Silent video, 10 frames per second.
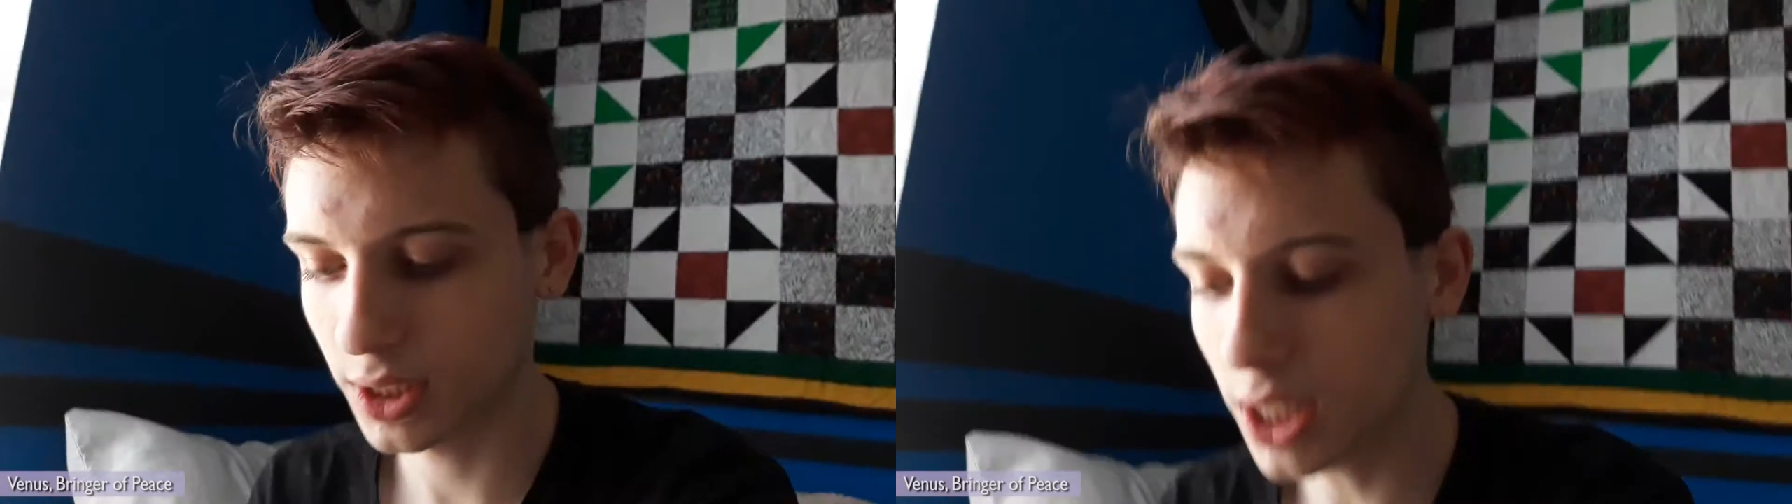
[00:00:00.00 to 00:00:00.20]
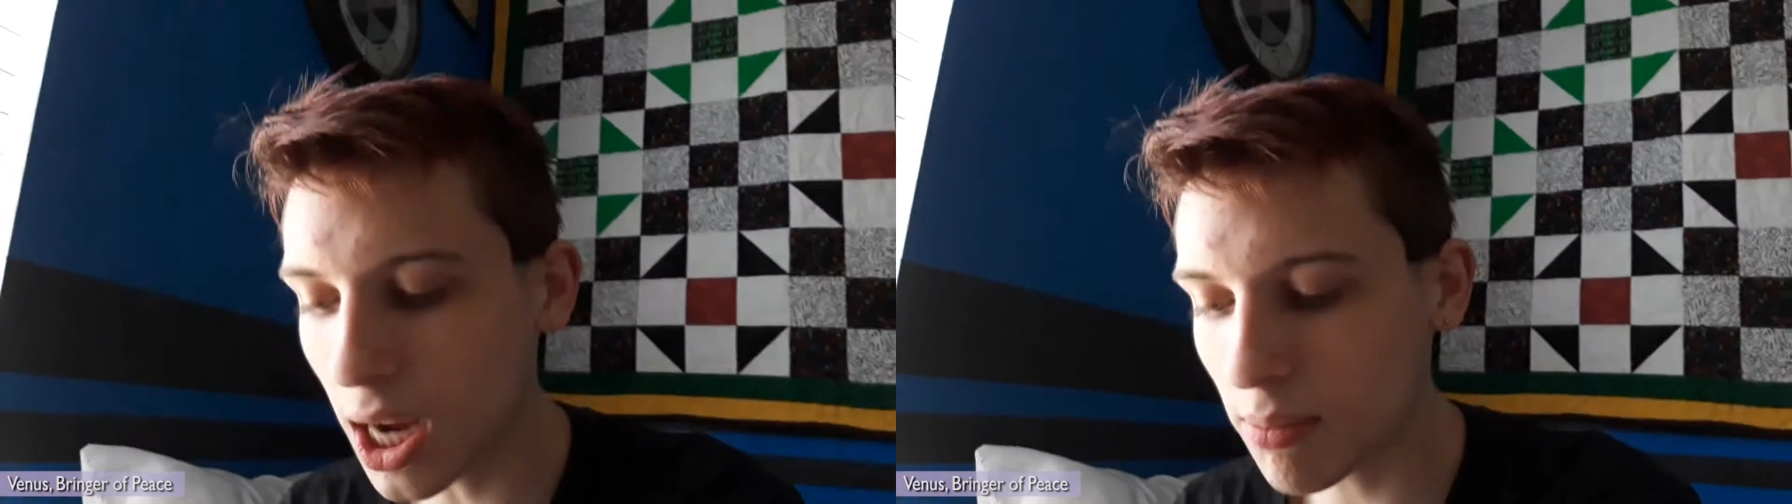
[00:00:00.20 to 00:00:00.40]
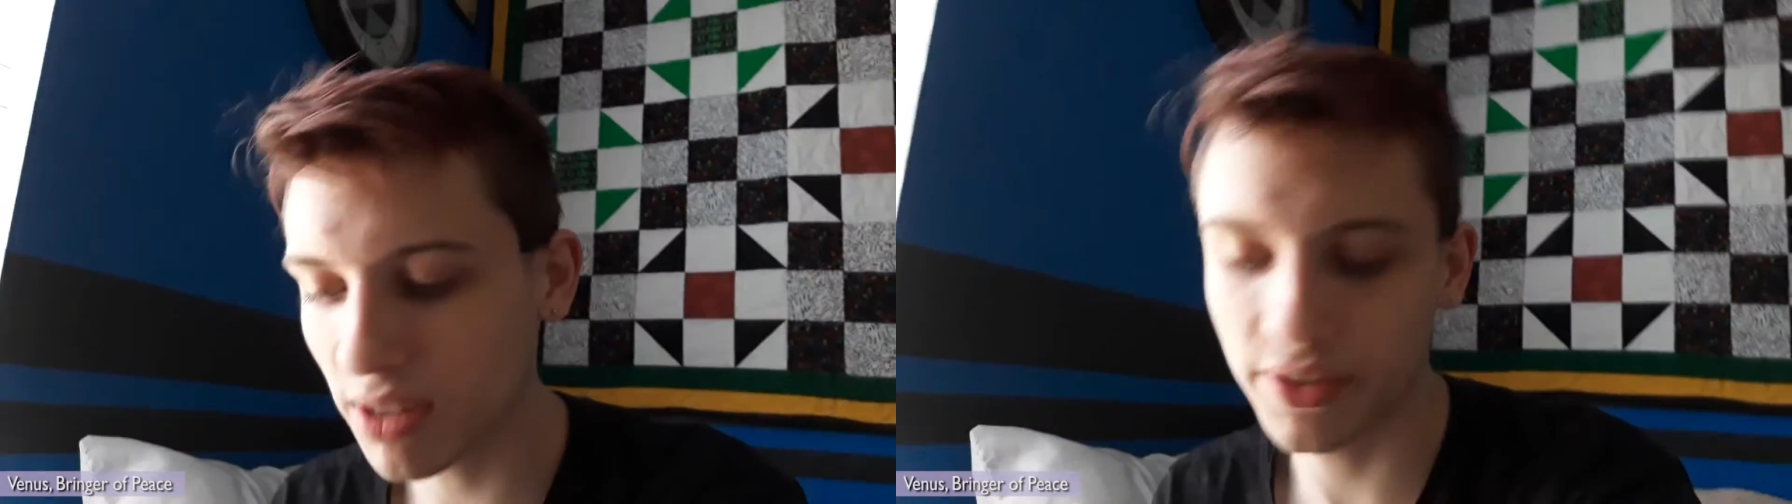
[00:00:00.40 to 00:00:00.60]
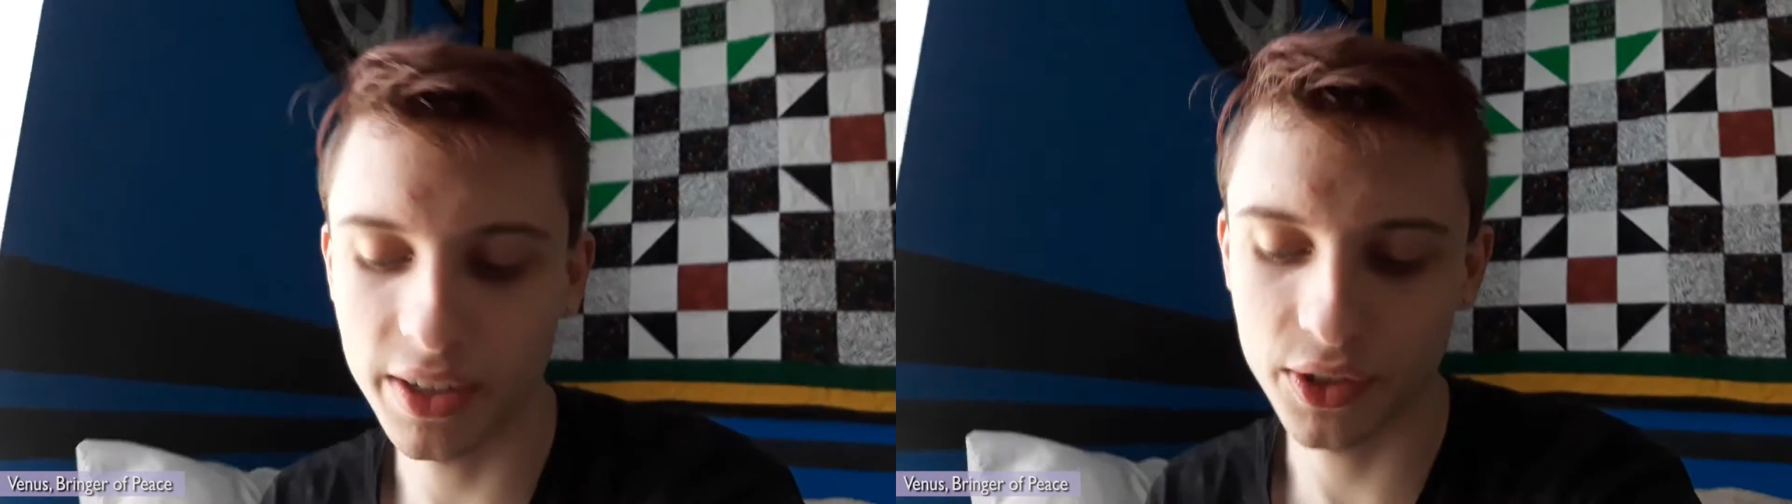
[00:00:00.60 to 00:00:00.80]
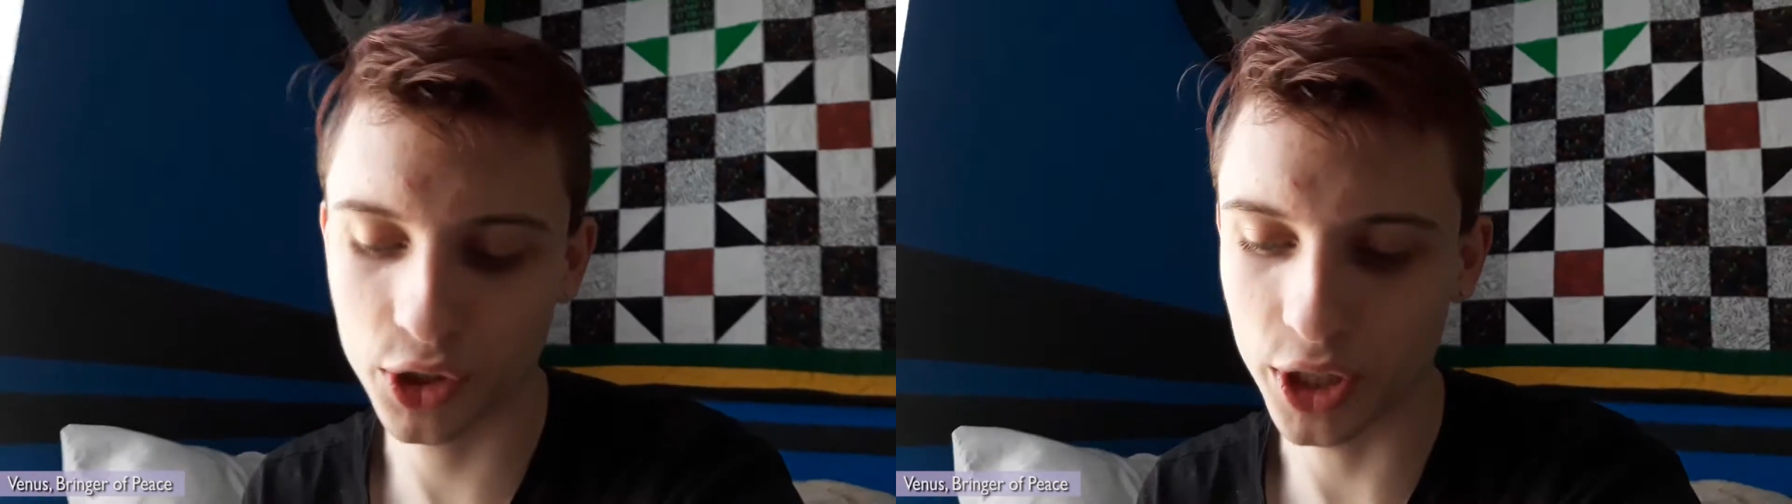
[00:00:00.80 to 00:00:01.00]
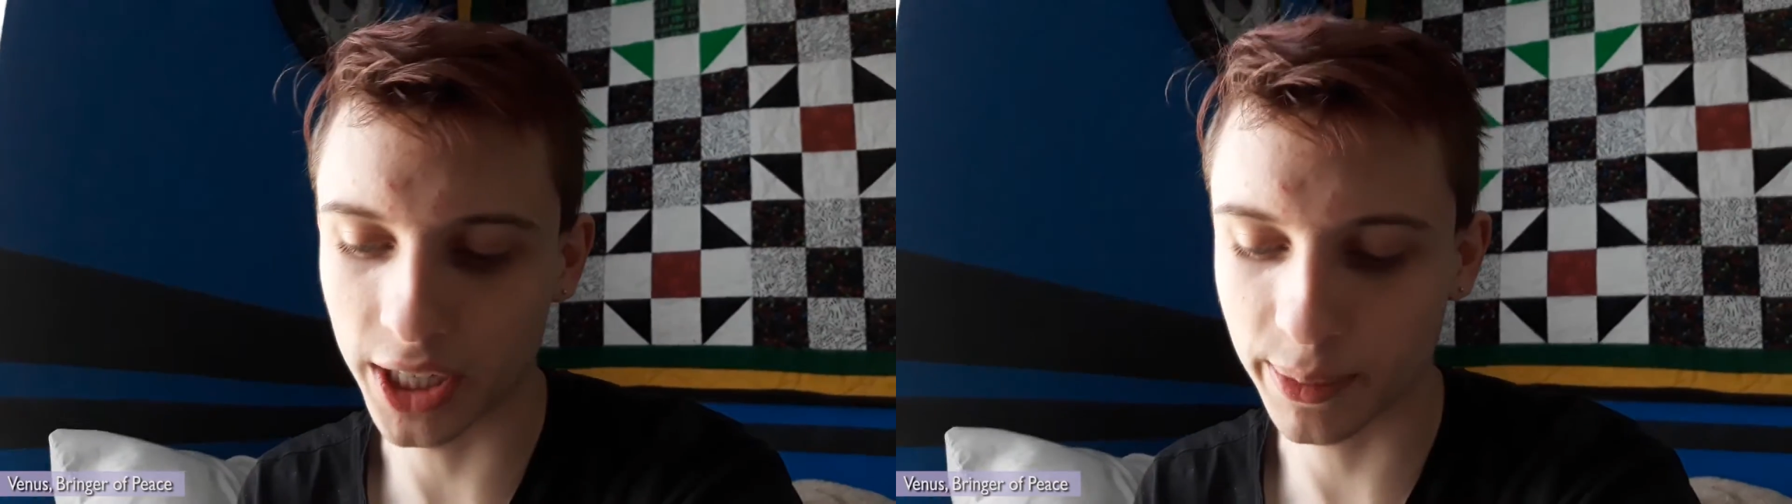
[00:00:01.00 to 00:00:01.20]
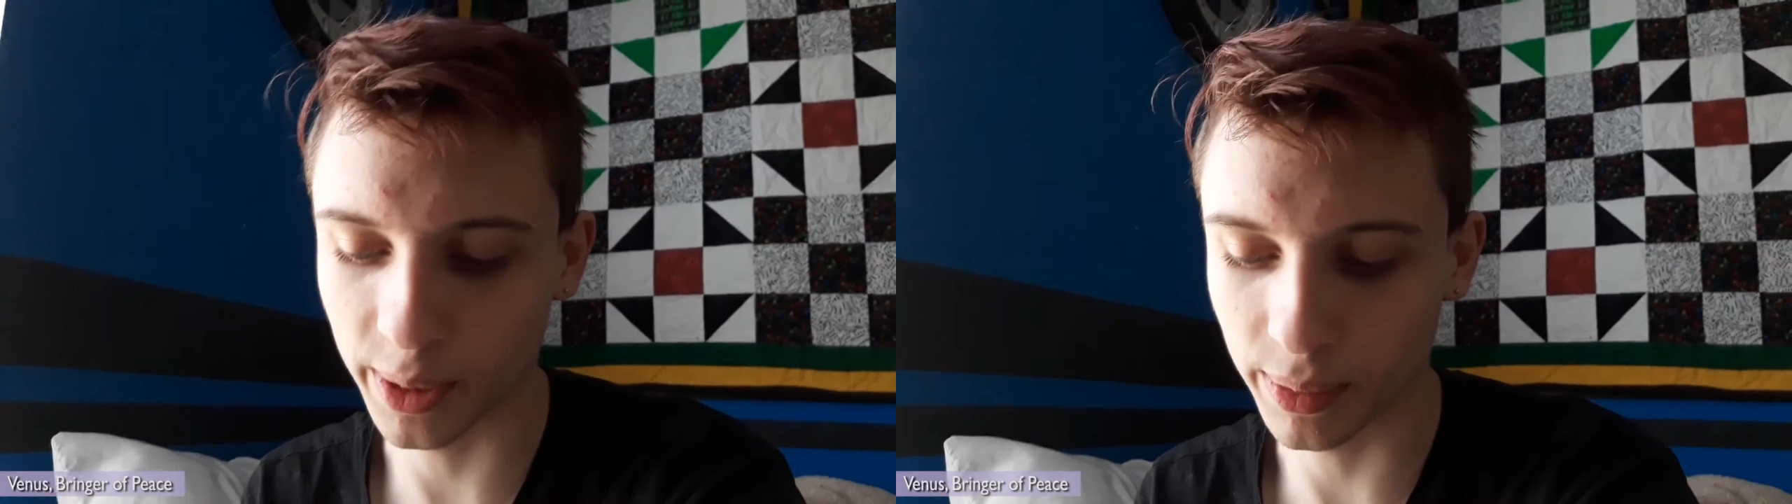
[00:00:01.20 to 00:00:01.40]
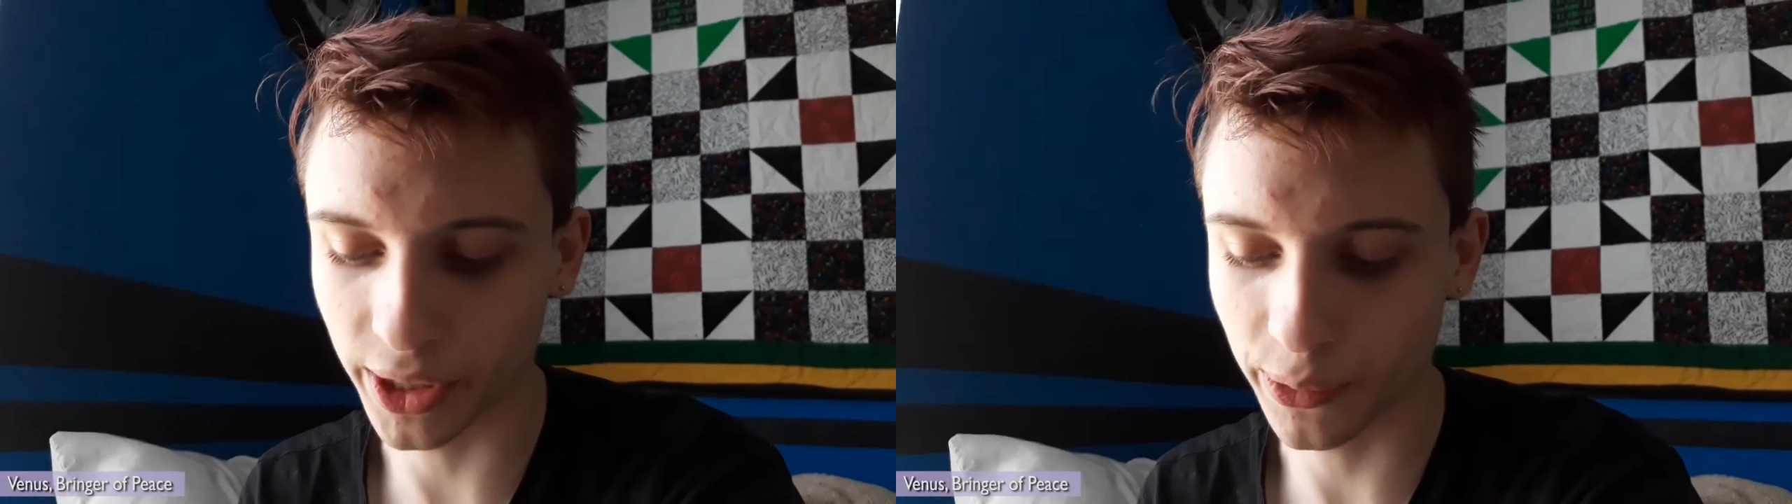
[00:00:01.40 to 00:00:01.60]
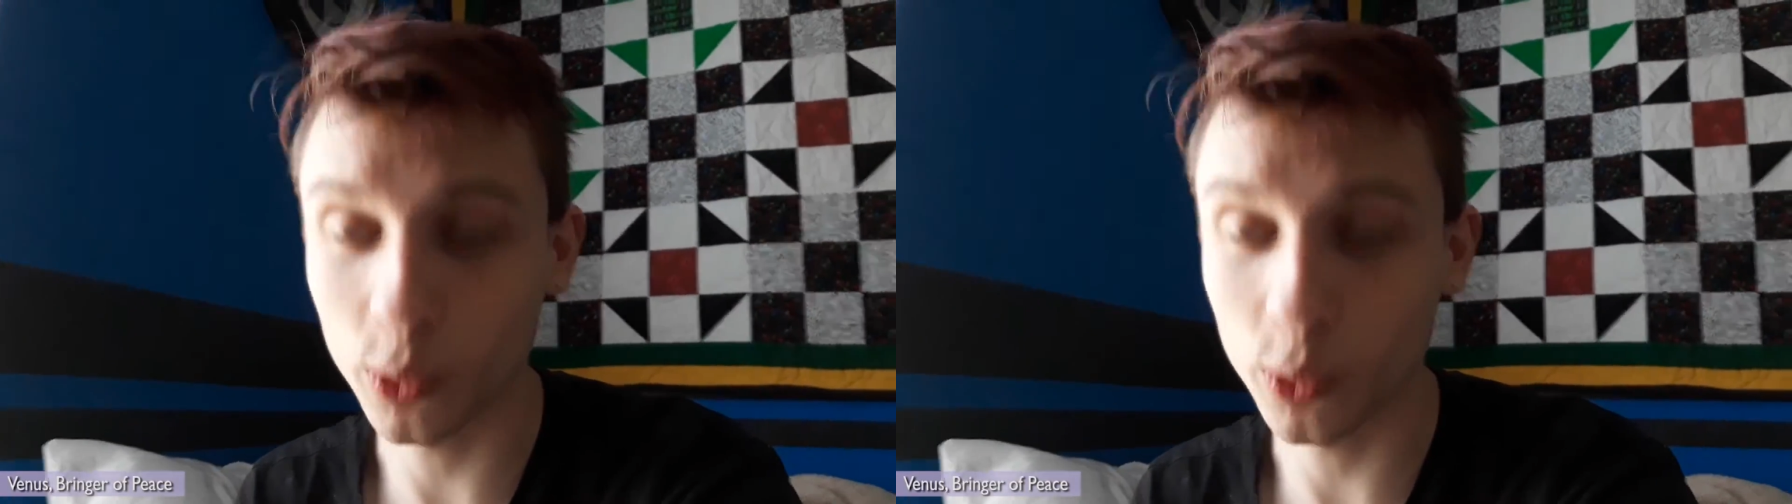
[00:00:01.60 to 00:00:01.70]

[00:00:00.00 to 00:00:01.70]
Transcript: Not my favorite Shakespeare play.